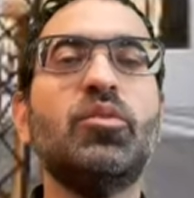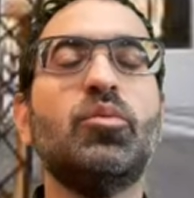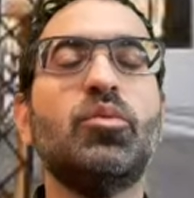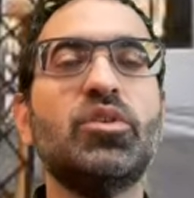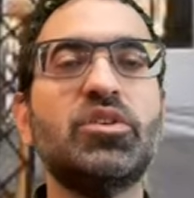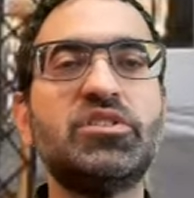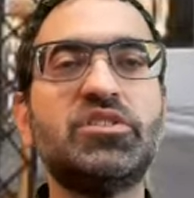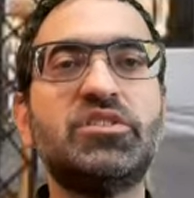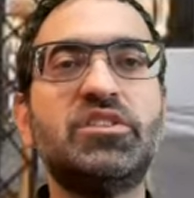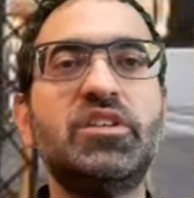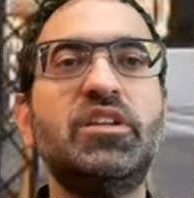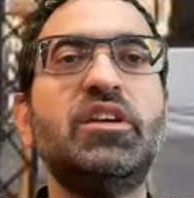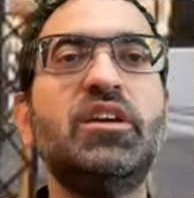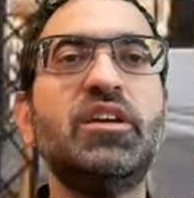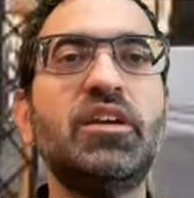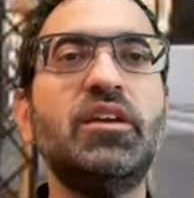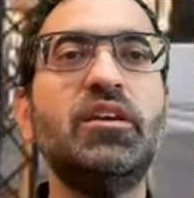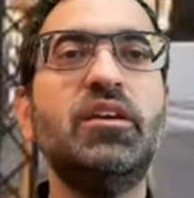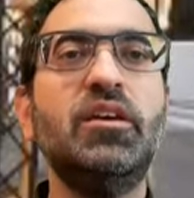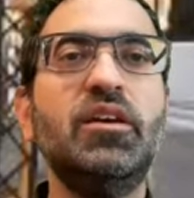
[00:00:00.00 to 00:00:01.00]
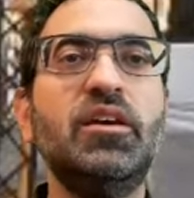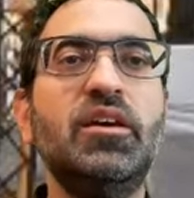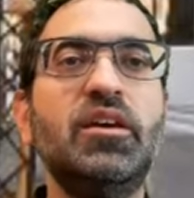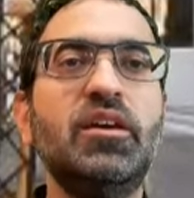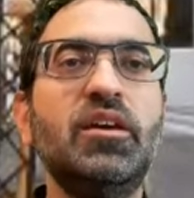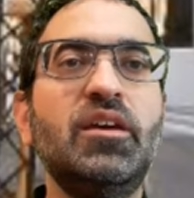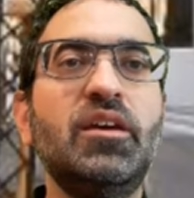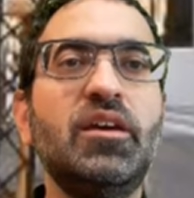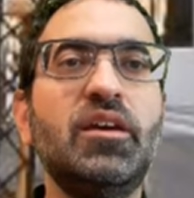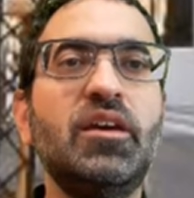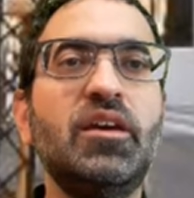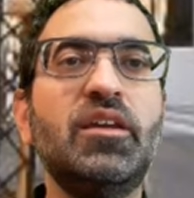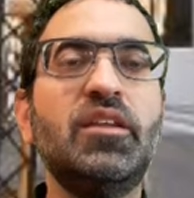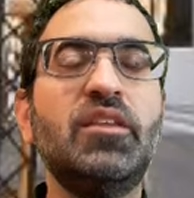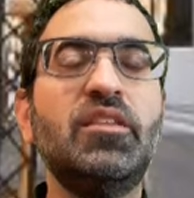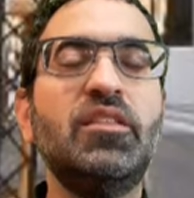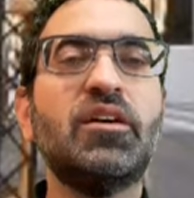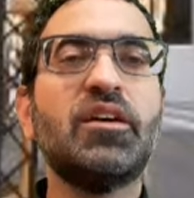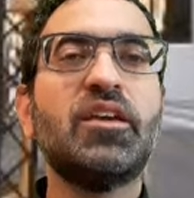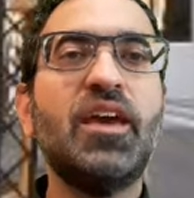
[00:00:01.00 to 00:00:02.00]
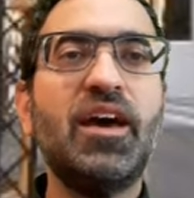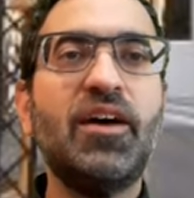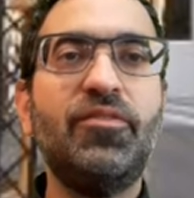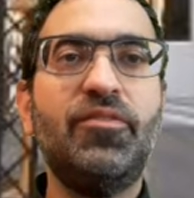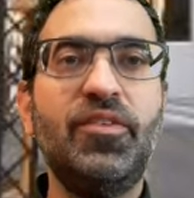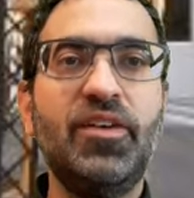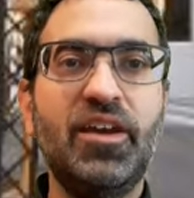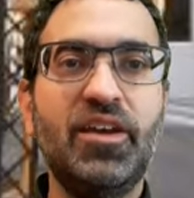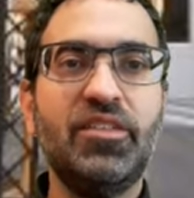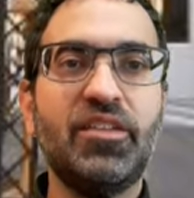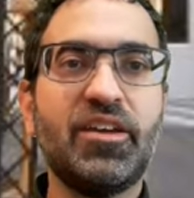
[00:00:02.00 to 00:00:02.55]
were sitting in the cafe,